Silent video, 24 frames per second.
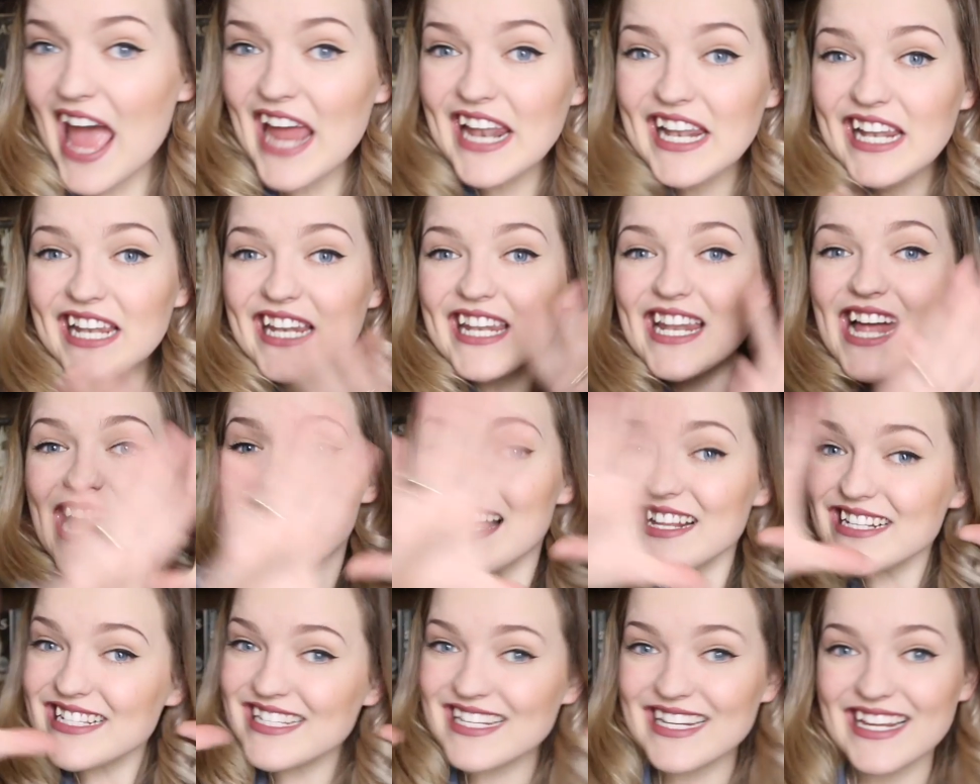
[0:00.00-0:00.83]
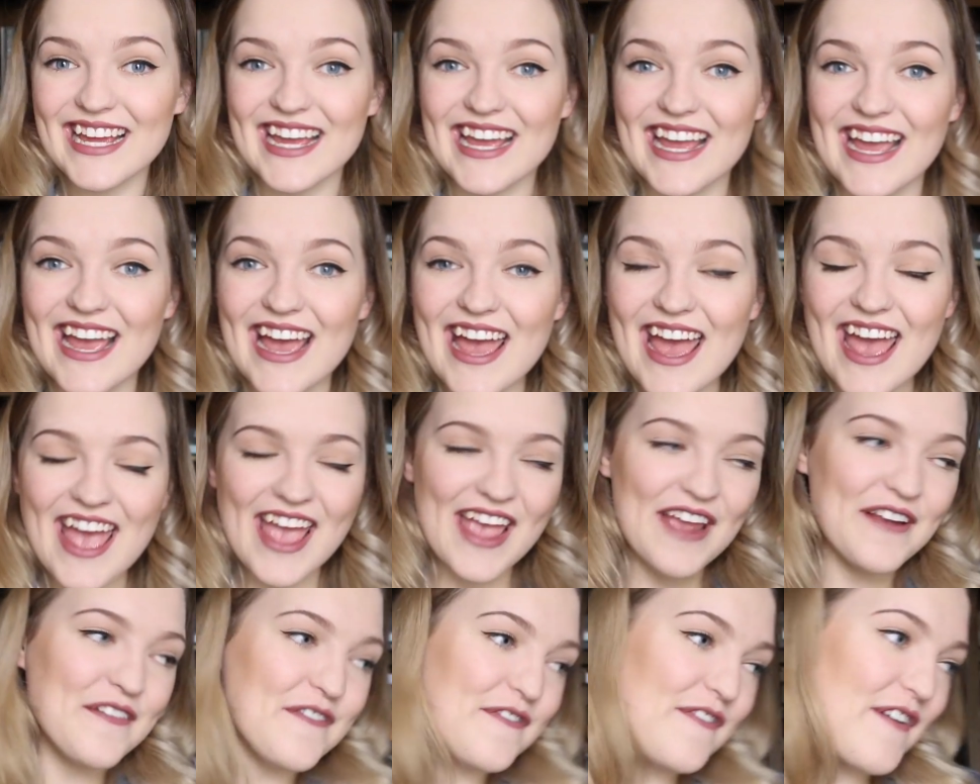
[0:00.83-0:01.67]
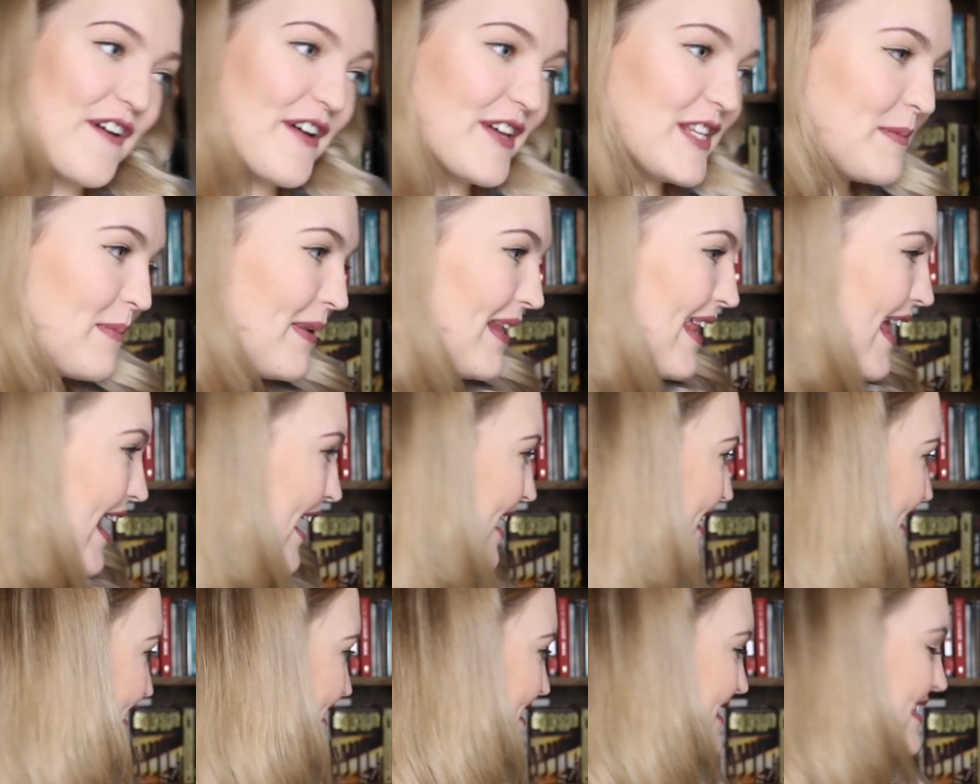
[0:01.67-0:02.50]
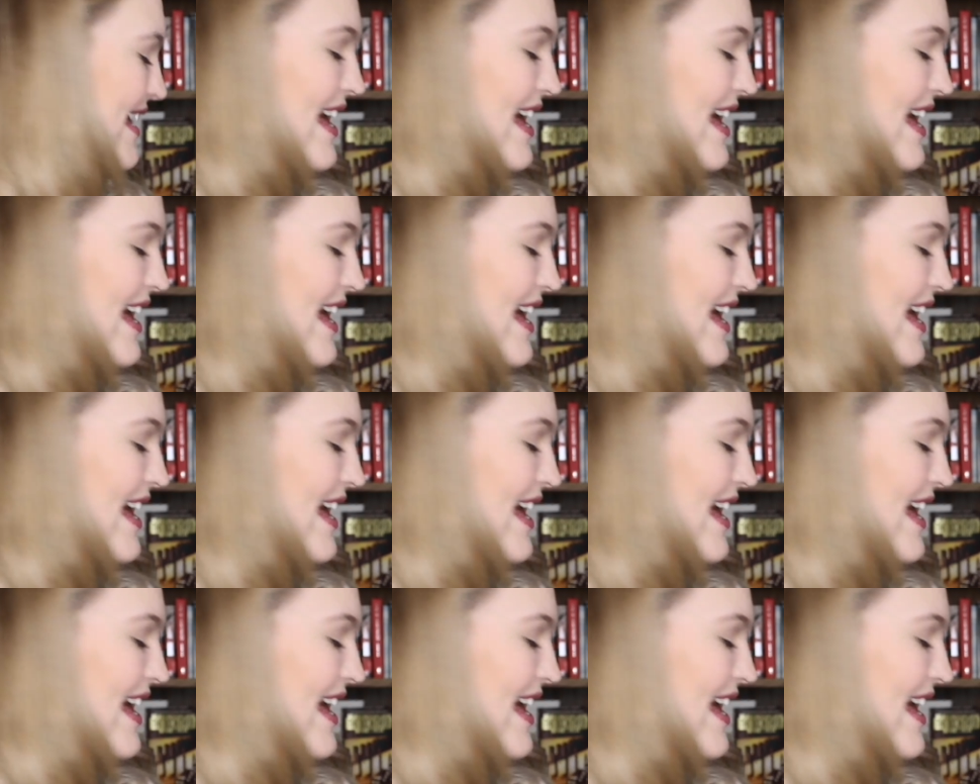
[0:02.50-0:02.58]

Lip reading: And lastly, in first place,